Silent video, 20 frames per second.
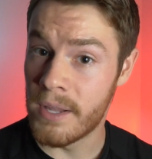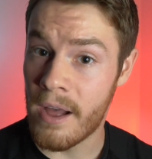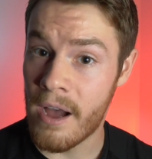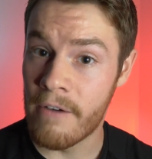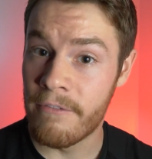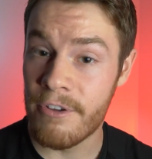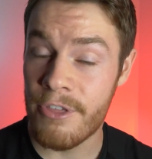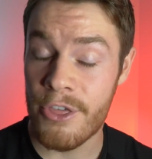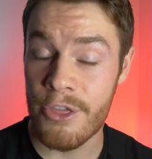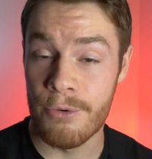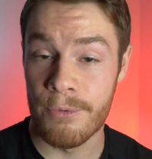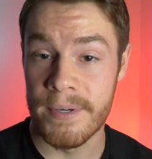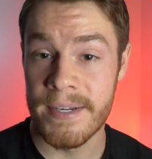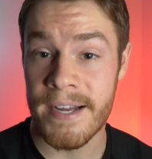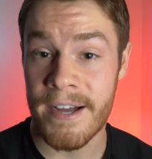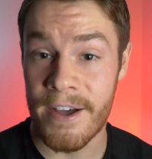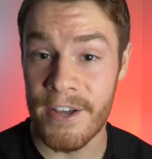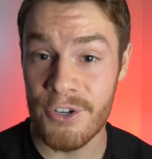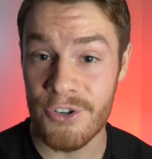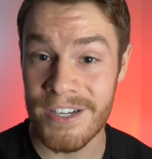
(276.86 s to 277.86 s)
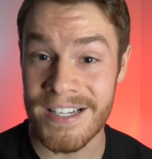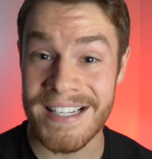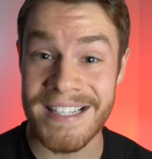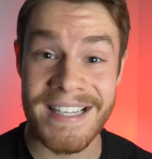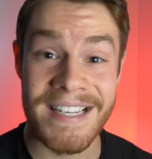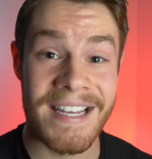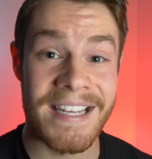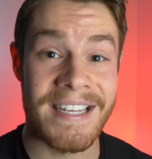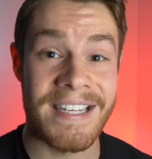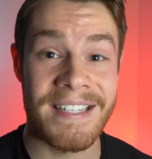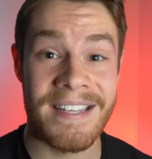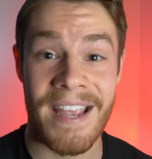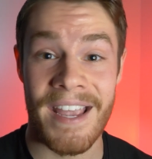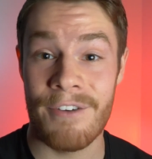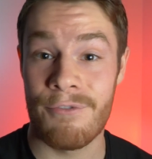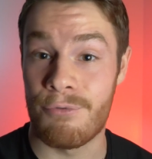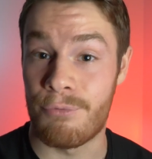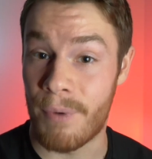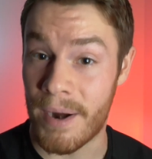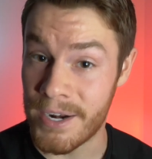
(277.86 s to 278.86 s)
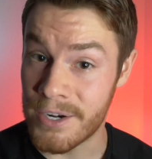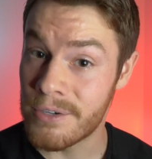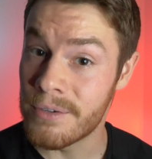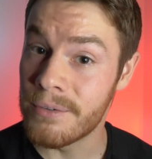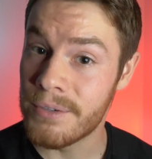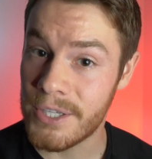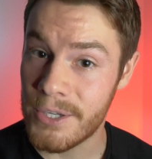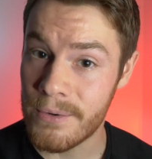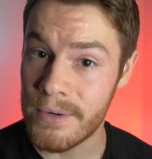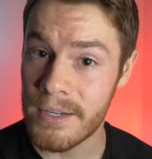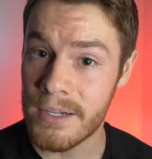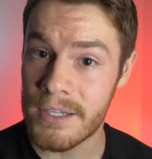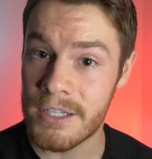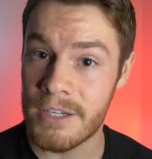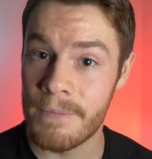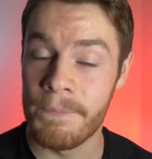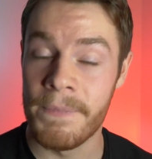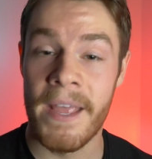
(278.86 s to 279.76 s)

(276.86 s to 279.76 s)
of 368 rental units